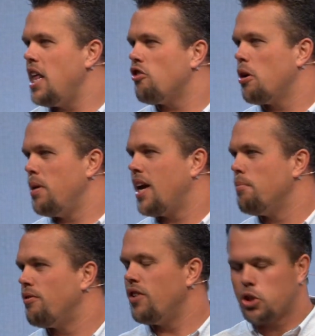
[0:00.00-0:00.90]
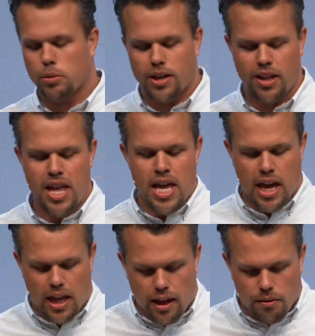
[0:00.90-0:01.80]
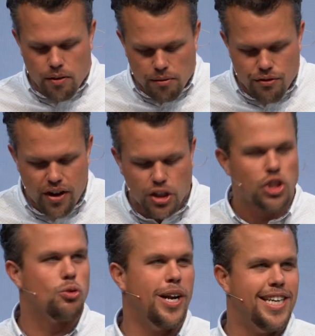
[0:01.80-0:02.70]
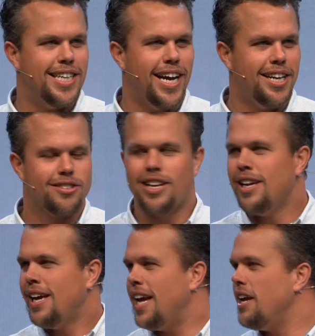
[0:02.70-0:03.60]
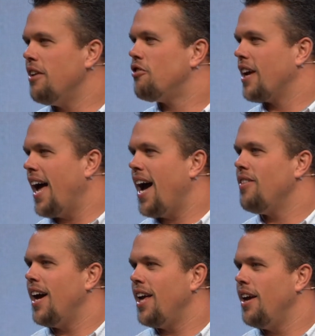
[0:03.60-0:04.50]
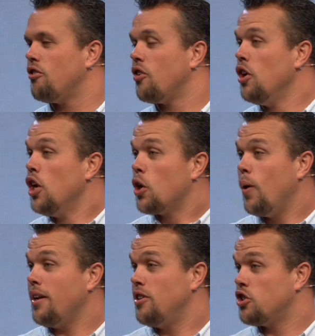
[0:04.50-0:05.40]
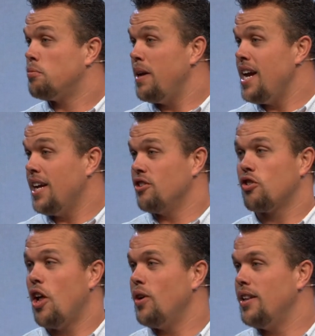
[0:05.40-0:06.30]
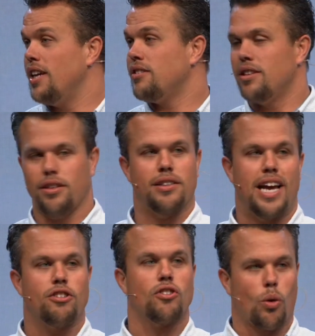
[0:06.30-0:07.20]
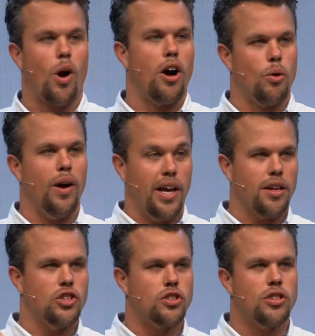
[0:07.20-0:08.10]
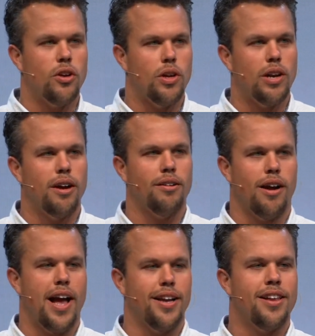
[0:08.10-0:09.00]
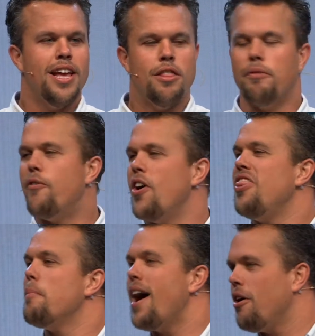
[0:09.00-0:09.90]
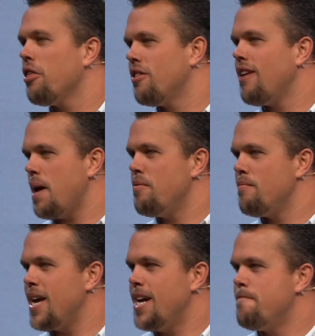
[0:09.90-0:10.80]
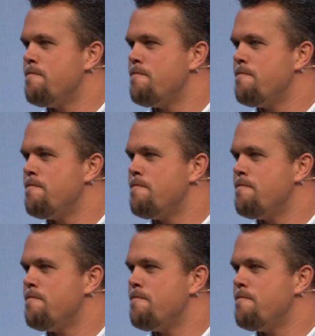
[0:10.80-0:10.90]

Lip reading: He's going to become a fisherman, and fish is what he does. He is the guy that is quick to speak and slow to listen. That's the wrong way, just so you know, all right? The foot in the mouth type of man.